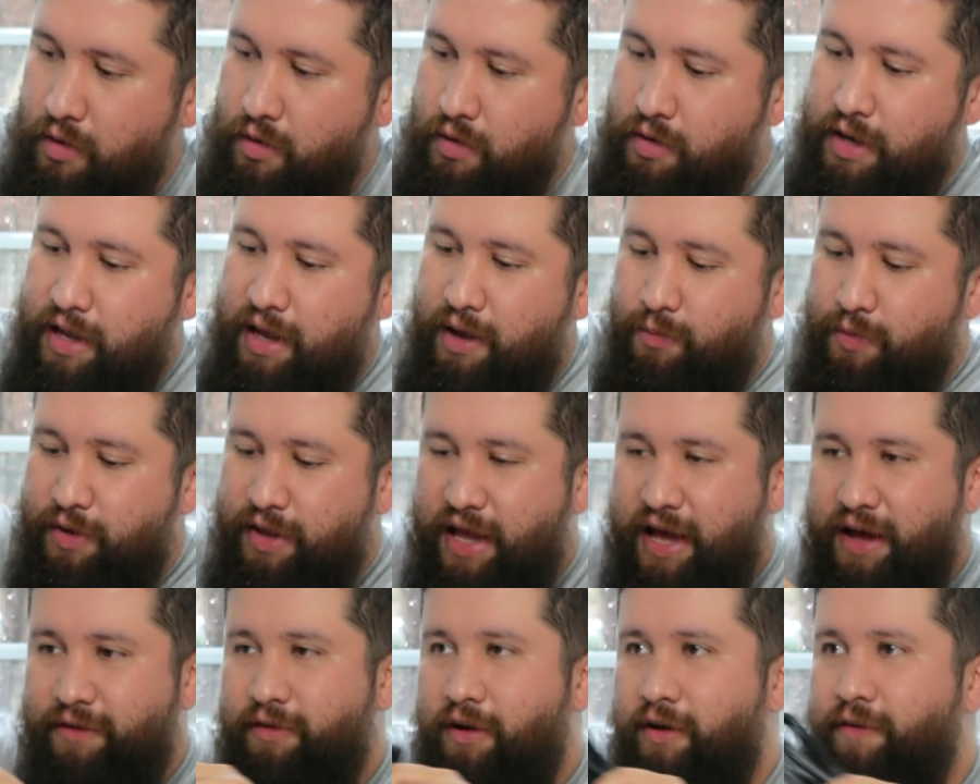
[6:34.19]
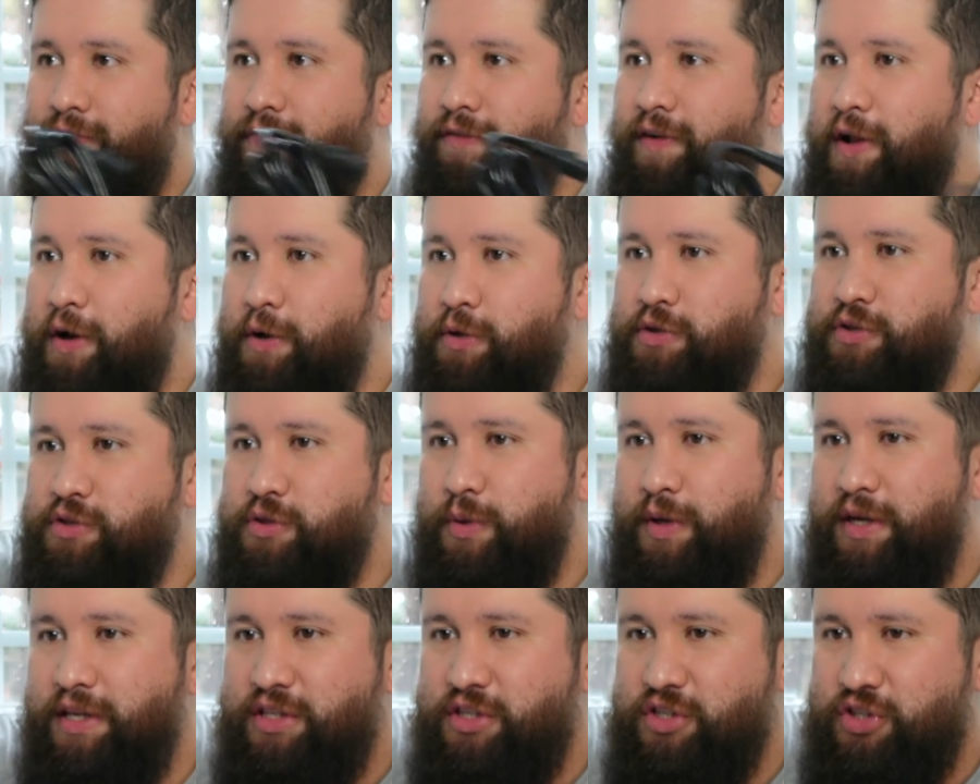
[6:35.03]
Now we have our float
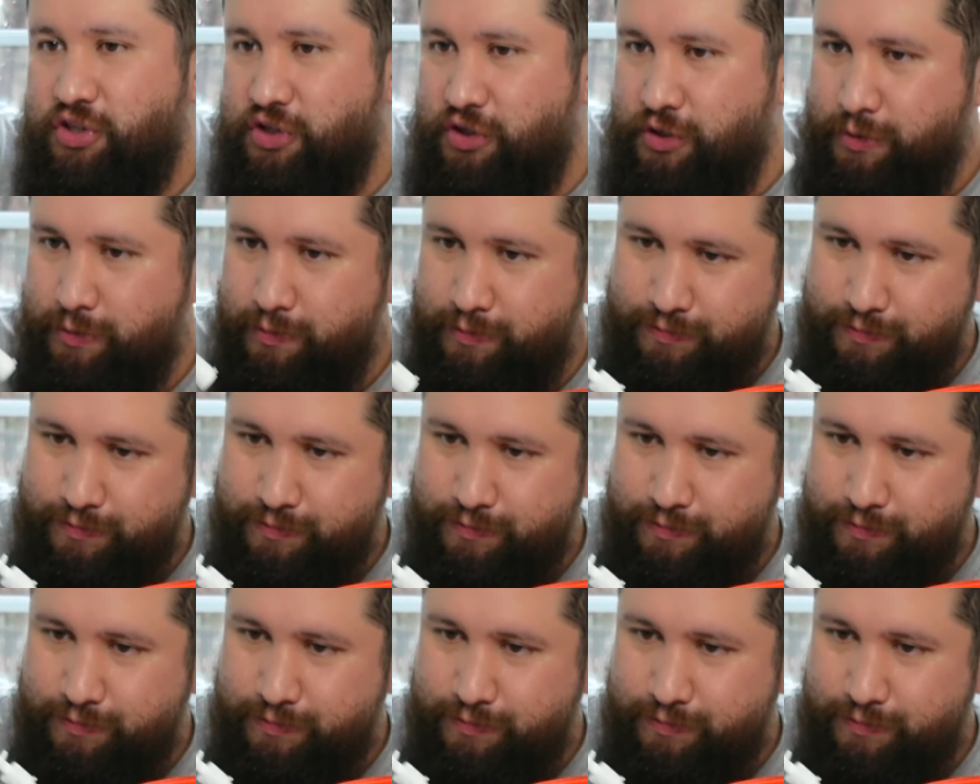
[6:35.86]
switch.